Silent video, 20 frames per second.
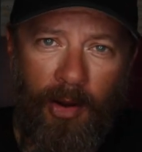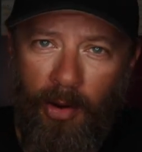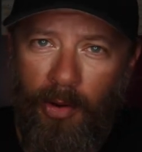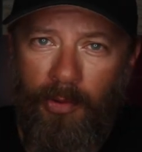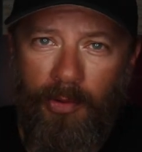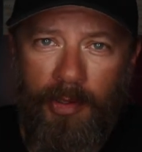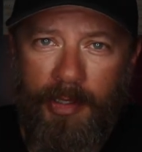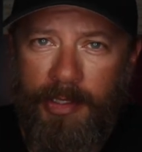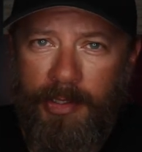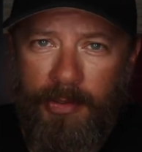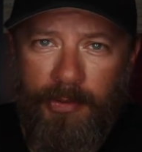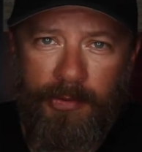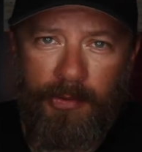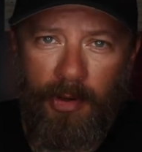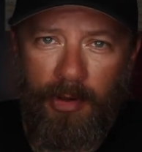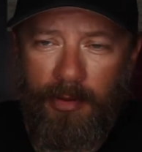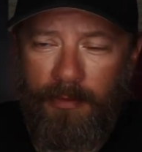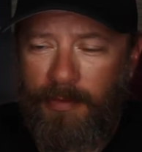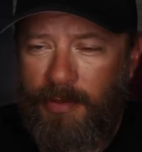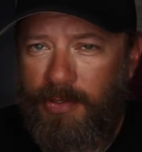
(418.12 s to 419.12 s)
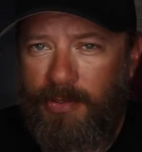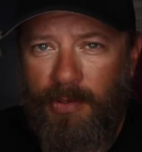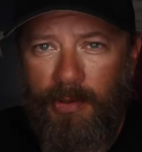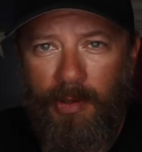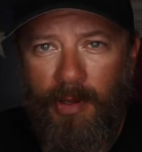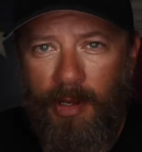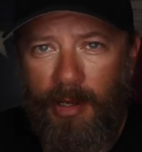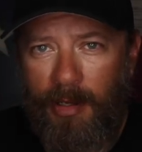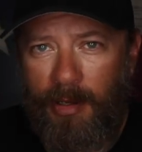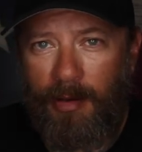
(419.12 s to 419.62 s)
only use
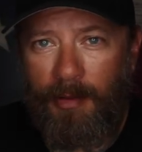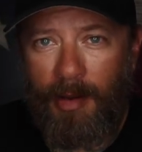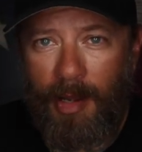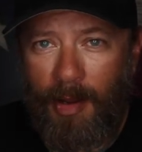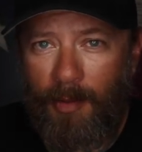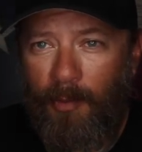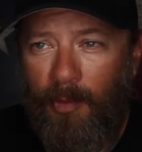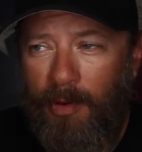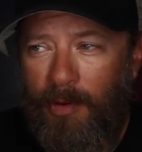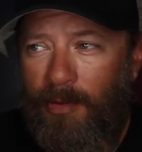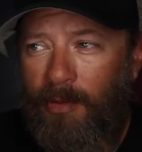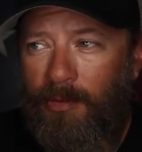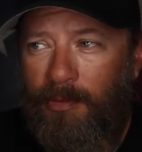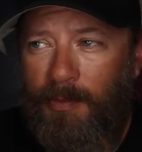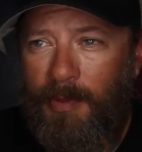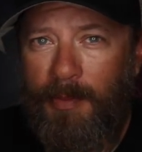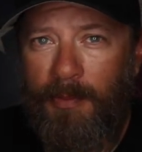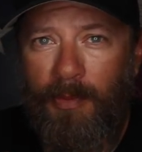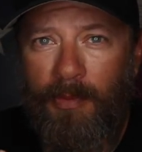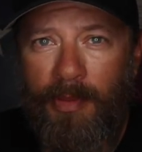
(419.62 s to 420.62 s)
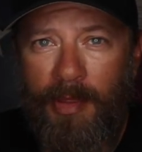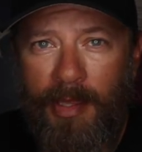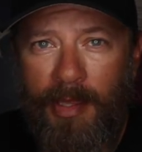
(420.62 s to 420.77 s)
artificial. I'm one of those people